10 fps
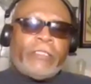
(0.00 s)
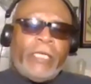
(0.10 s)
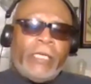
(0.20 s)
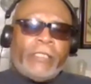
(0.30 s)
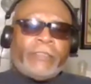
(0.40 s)

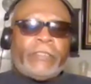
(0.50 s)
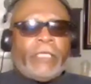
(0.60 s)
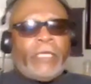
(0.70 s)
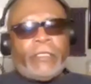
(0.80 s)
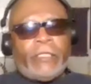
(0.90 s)

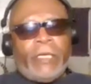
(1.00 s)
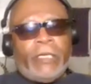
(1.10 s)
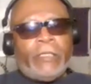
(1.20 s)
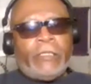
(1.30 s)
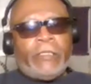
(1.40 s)
diversity and
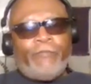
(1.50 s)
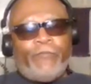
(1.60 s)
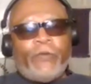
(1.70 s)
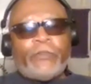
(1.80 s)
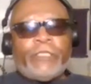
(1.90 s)

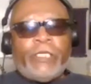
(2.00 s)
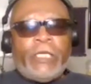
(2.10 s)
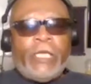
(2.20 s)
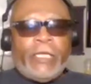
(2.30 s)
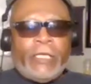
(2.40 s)
equity and
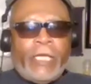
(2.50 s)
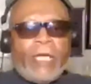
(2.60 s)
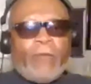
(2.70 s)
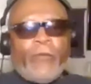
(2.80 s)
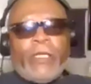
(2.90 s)
inclusion
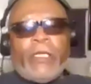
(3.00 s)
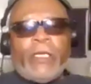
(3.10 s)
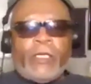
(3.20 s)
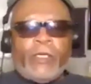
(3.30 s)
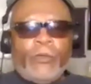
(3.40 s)
is no
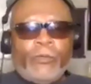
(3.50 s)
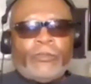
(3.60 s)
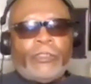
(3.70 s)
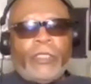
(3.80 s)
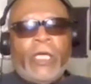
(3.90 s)
longer
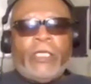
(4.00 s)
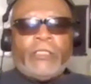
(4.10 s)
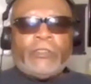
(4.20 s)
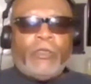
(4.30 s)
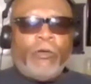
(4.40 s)
needed
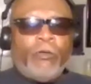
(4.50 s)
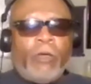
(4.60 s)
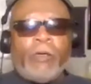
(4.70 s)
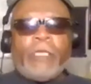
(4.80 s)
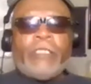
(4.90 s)
and we're going to
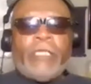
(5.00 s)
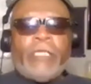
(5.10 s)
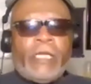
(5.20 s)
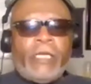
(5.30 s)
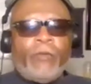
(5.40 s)
go back
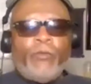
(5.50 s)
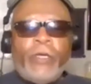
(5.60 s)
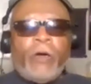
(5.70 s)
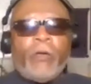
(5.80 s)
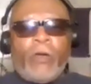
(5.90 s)

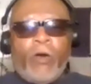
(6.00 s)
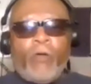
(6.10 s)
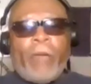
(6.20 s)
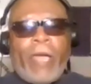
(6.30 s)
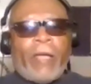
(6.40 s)
to the
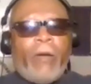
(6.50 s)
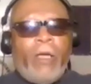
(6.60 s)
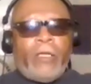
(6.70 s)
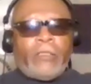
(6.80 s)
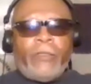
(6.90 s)

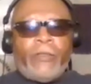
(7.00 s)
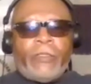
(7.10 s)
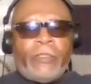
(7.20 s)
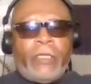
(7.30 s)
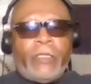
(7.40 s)

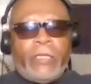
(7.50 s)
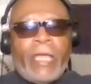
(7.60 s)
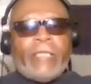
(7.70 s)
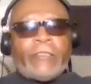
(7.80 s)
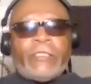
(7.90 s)
1930s
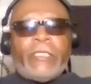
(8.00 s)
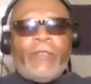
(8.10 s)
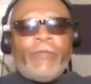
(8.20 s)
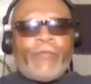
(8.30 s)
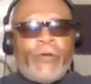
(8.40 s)
and
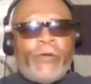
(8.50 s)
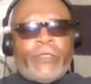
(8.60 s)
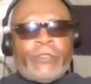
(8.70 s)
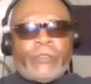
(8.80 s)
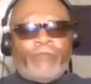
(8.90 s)
40s,
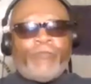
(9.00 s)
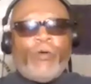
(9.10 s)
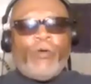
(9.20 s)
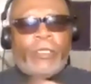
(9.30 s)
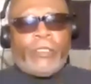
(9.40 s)
well,